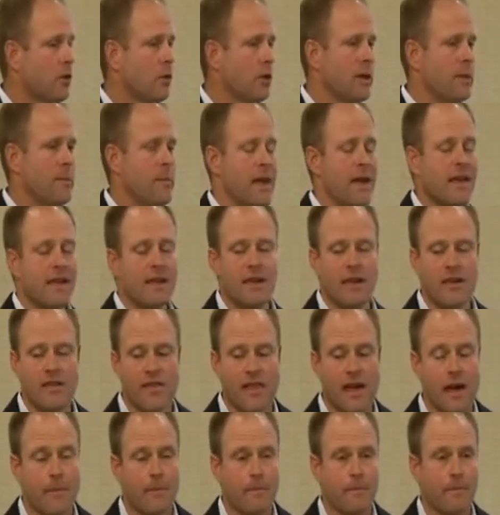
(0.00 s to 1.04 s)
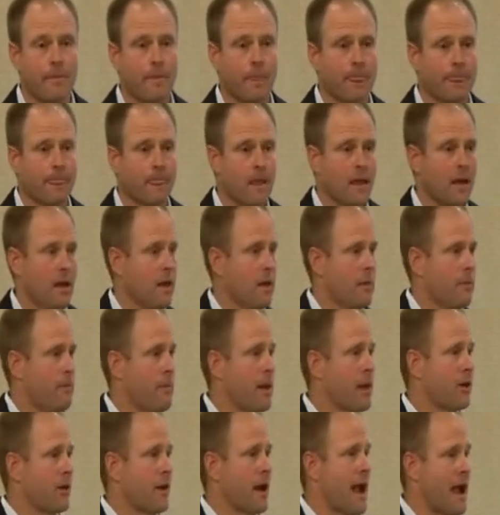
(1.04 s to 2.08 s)
not only making them
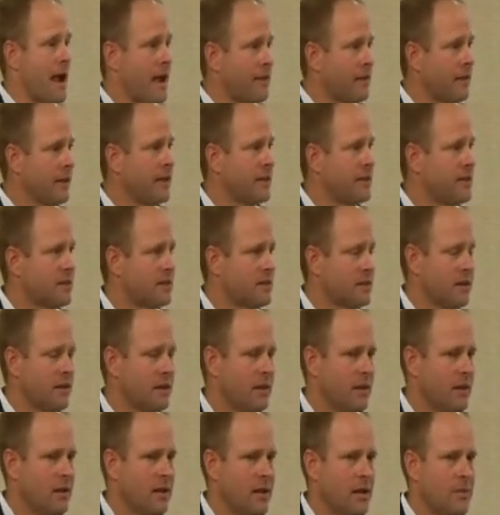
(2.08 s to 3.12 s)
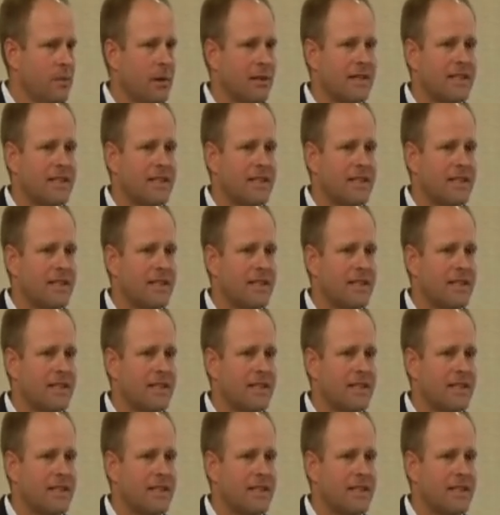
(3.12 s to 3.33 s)
better athletes,